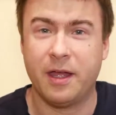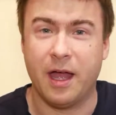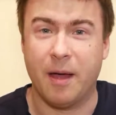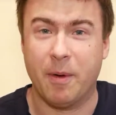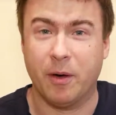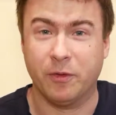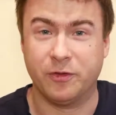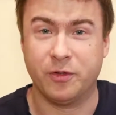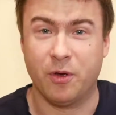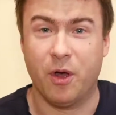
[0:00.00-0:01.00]

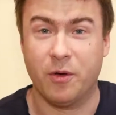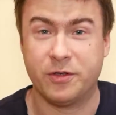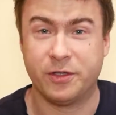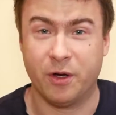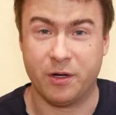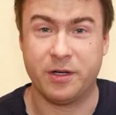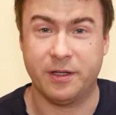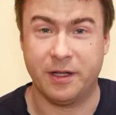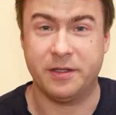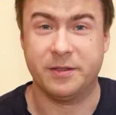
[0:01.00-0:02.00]
about a stock
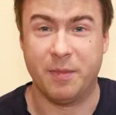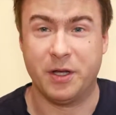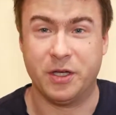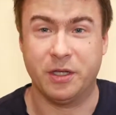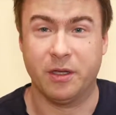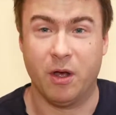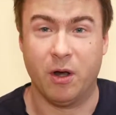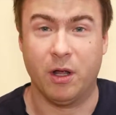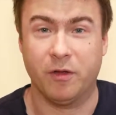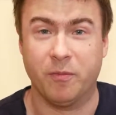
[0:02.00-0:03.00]
that is making a
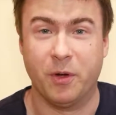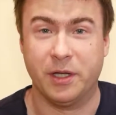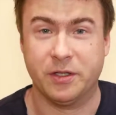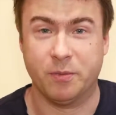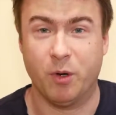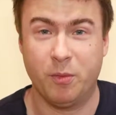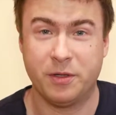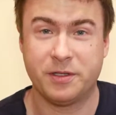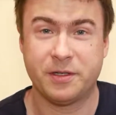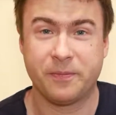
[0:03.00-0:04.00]
lot of money at the
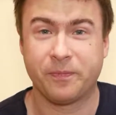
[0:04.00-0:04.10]
moment,